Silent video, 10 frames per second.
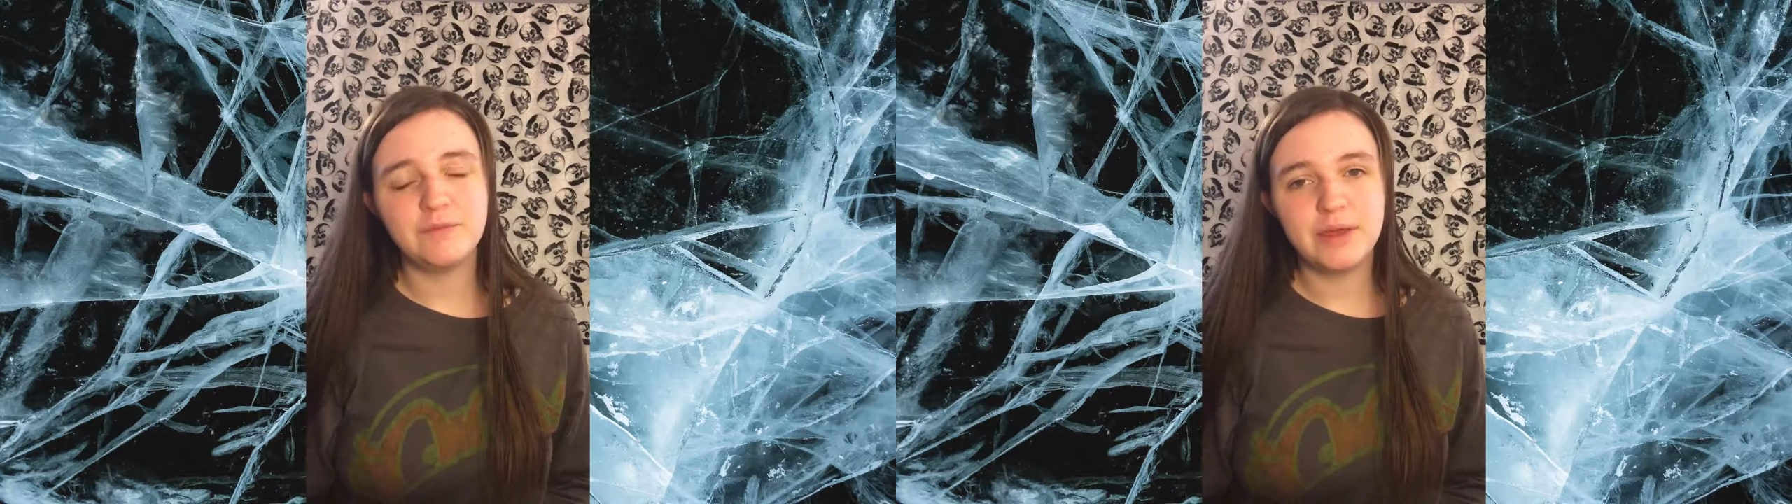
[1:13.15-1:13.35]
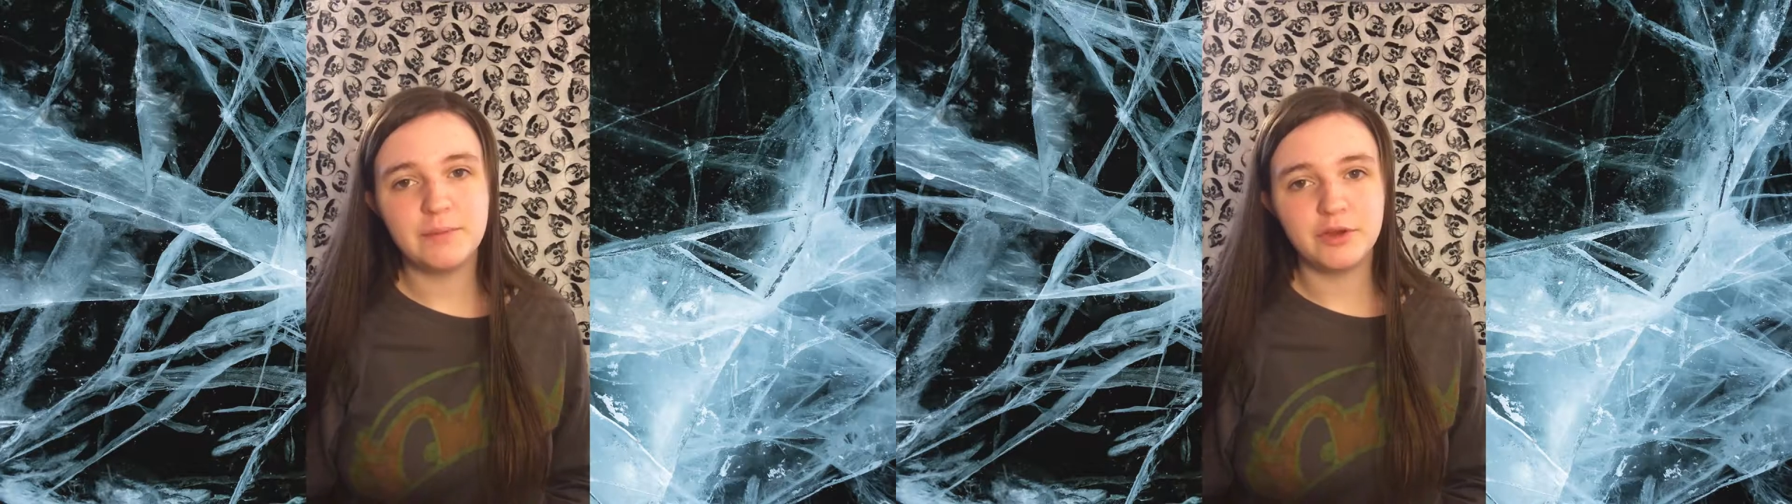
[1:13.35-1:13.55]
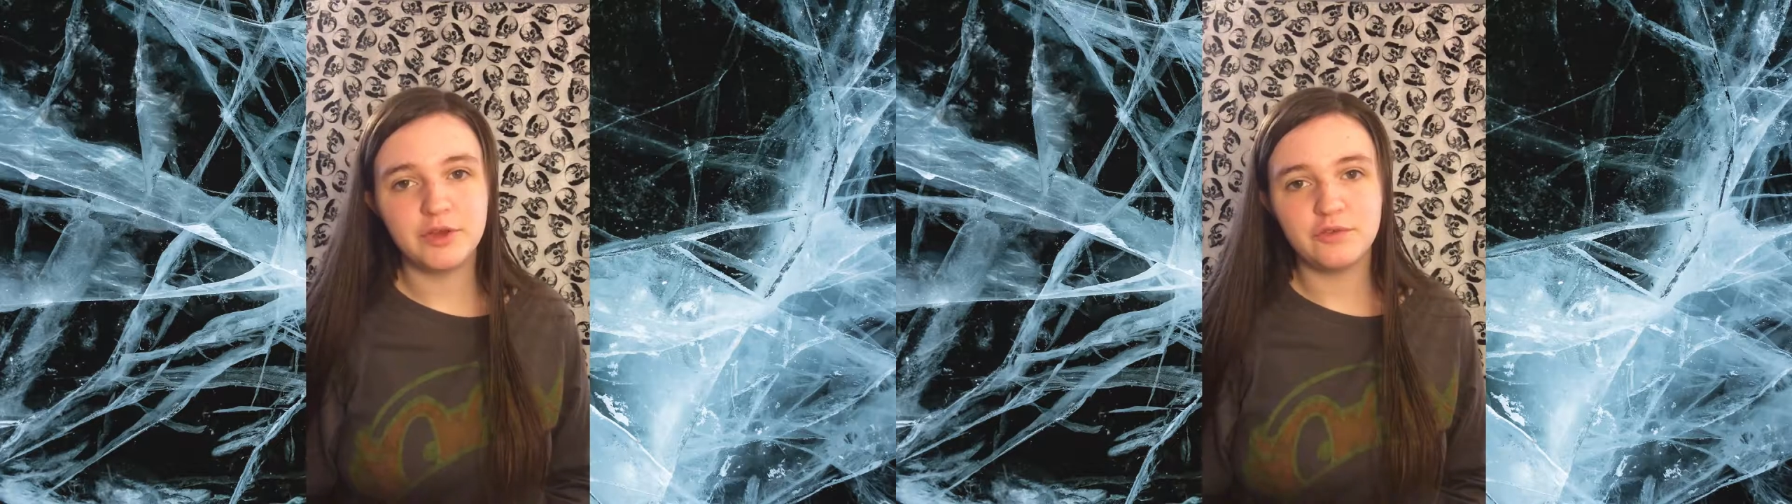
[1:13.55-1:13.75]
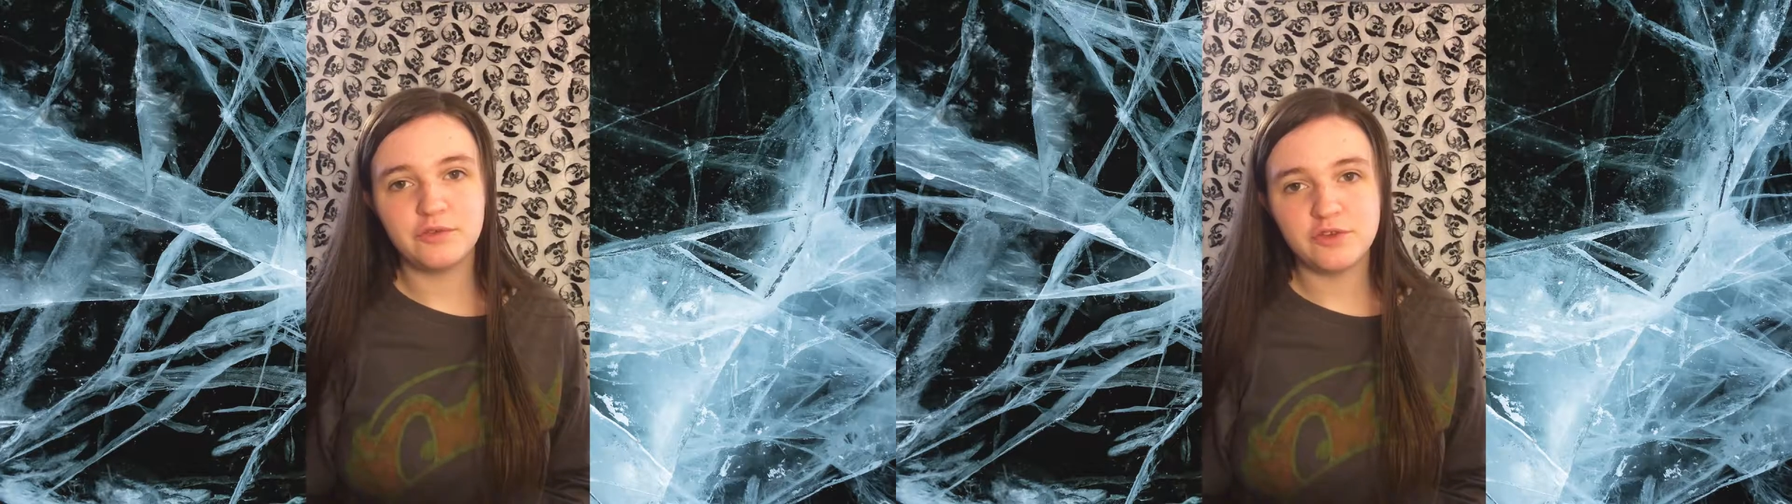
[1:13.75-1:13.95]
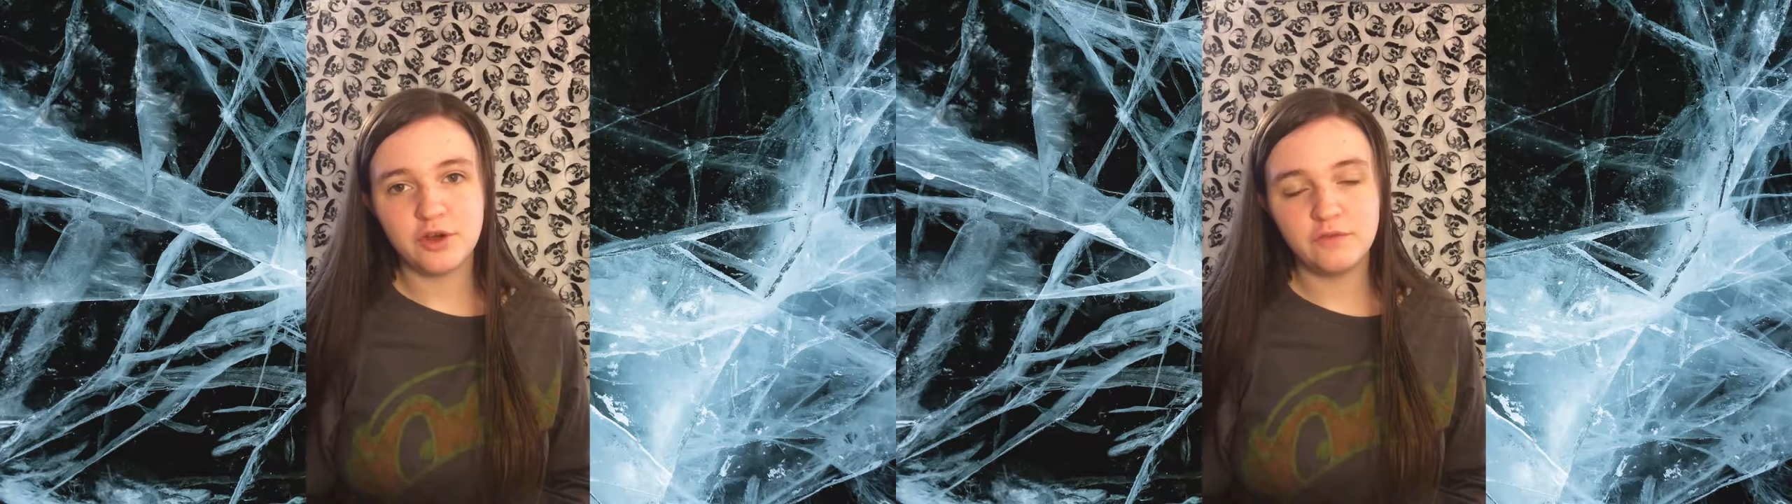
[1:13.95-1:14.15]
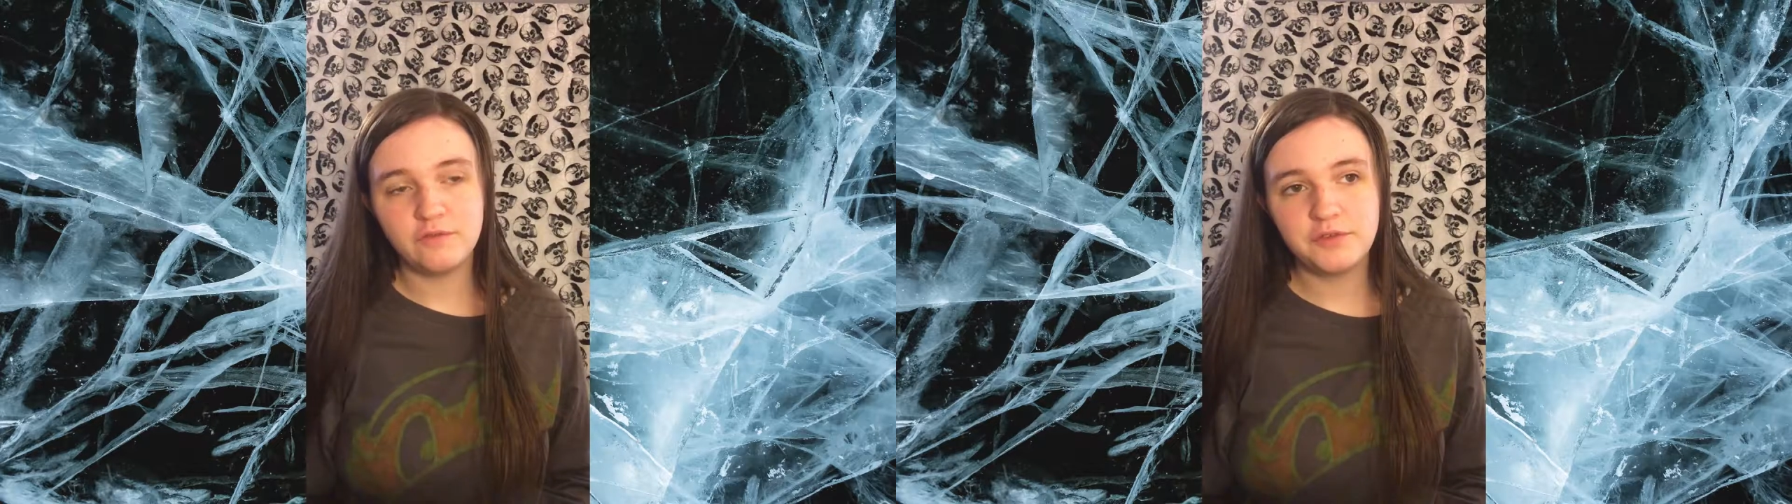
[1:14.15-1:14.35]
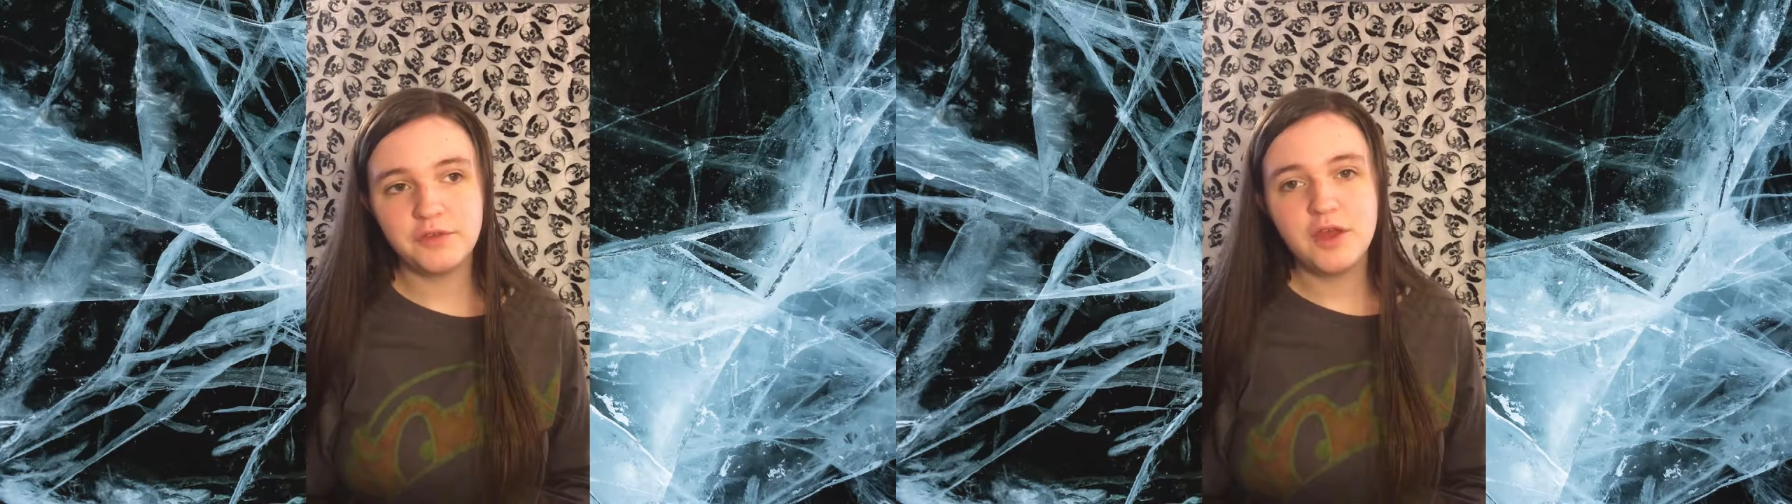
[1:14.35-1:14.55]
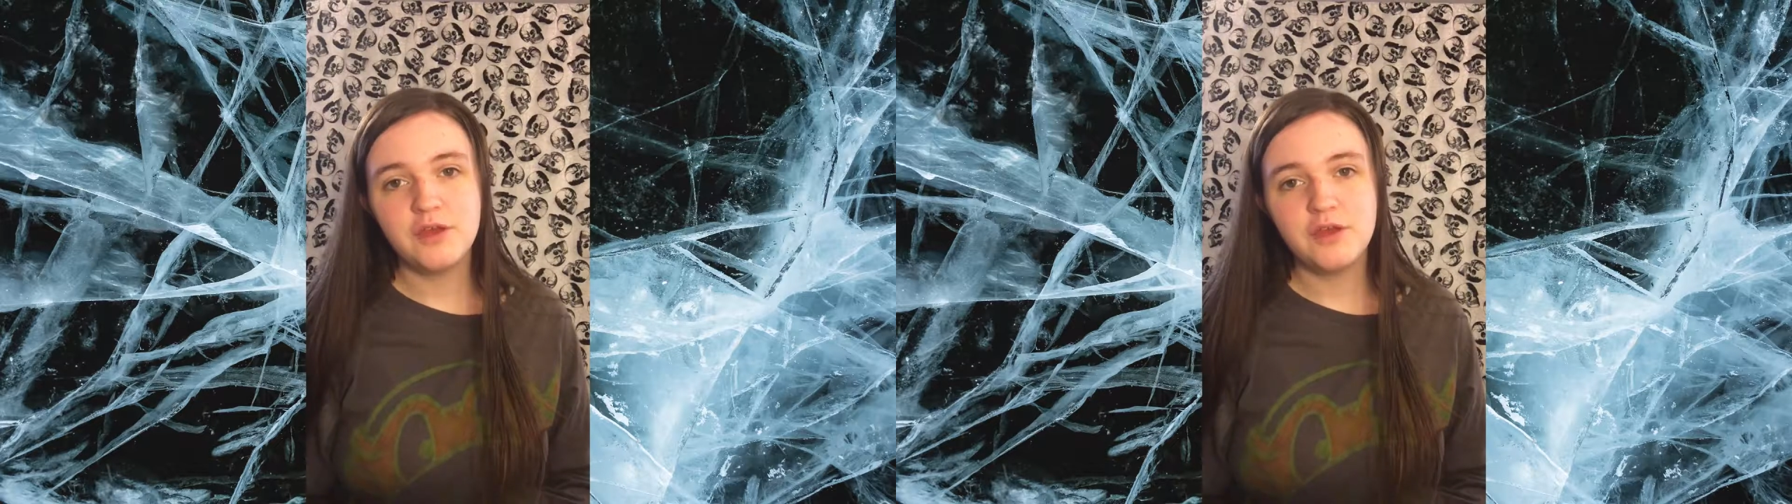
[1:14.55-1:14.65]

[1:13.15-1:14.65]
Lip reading: people use stoves,